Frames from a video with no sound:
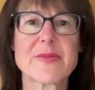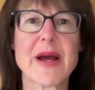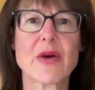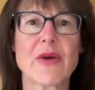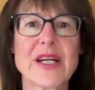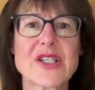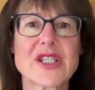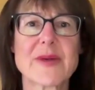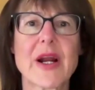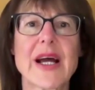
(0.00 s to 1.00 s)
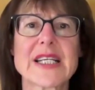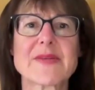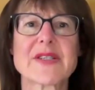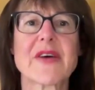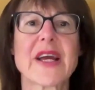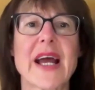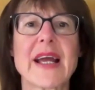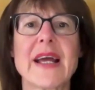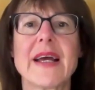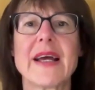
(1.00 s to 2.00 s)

about or anxious about, I ask myself, okay,